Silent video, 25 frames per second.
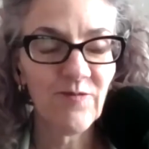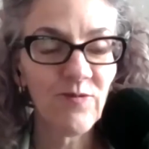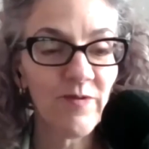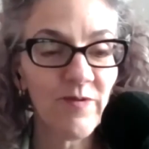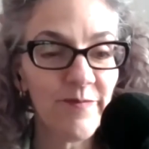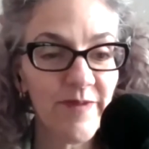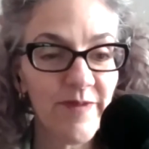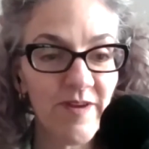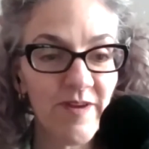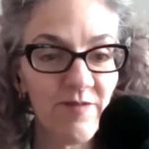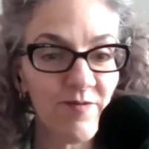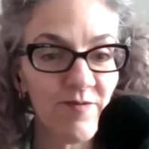
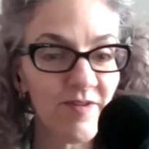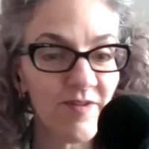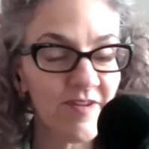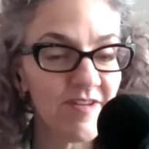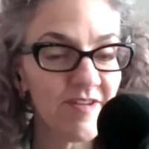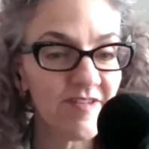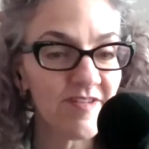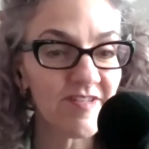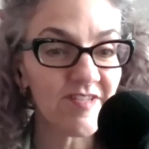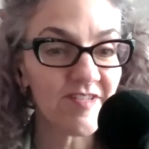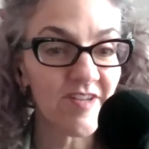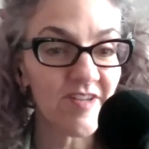be
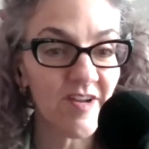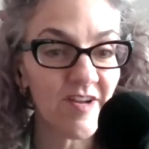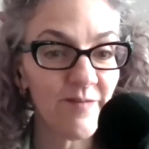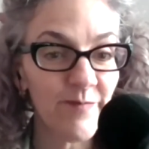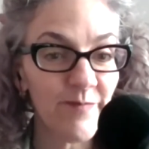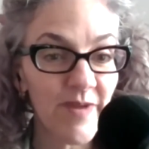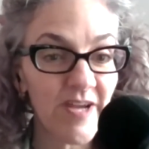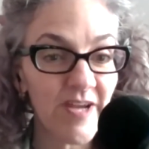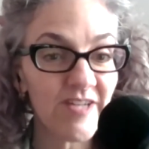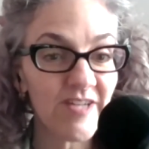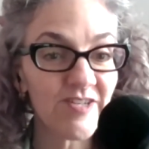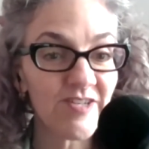released on
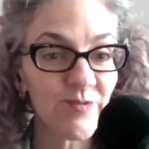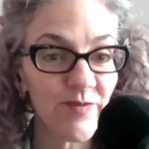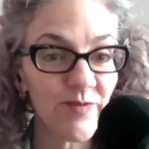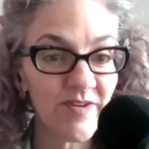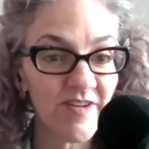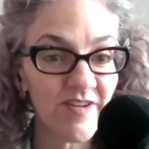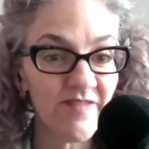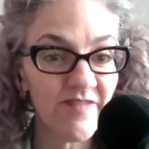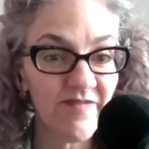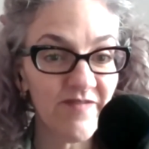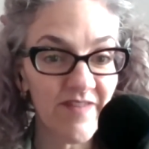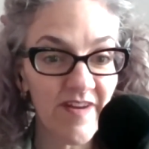May
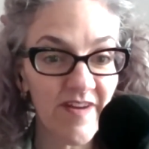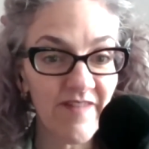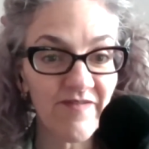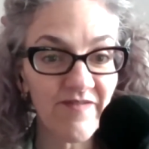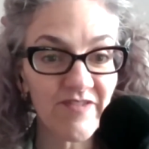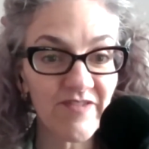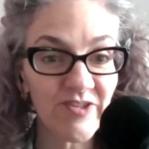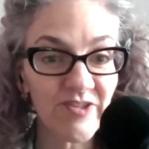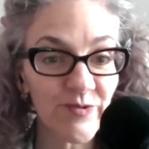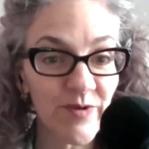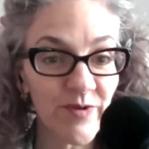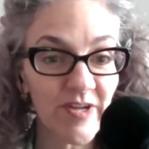
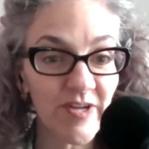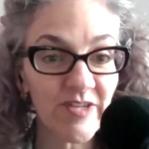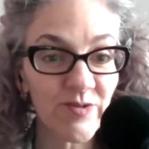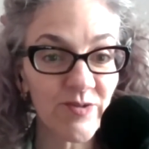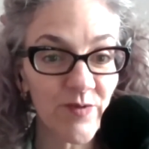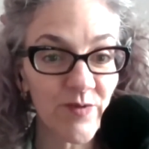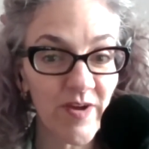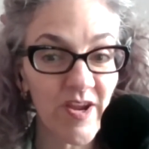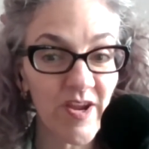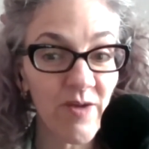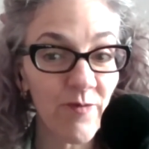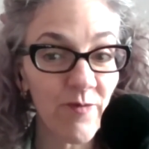25th,
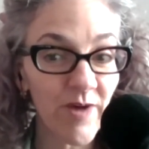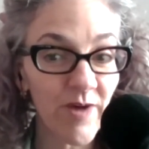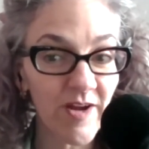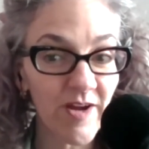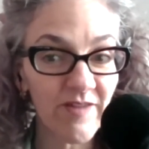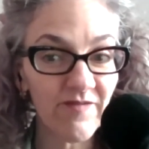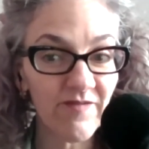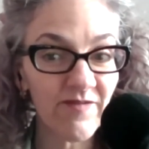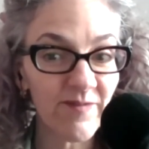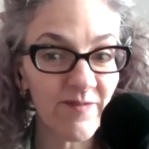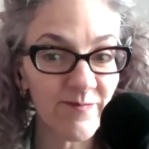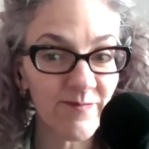
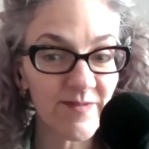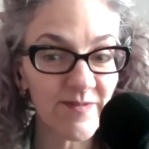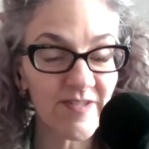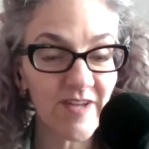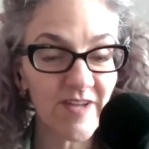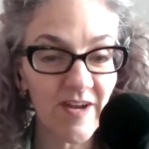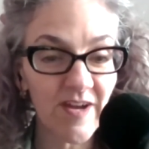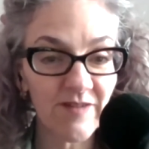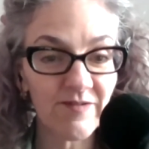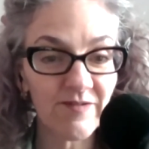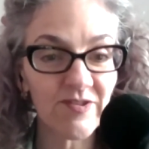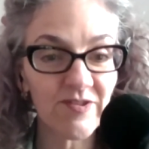2021 from
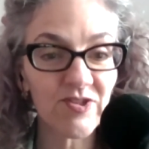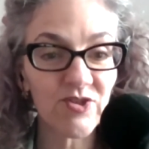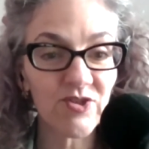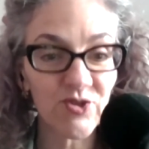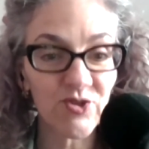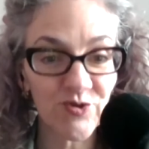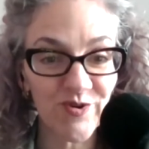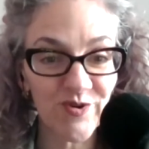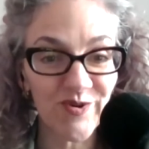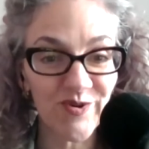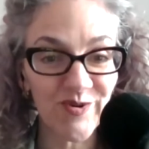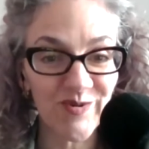Sounds
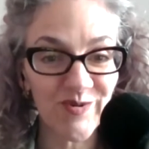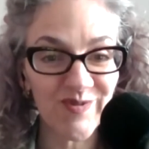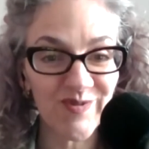True.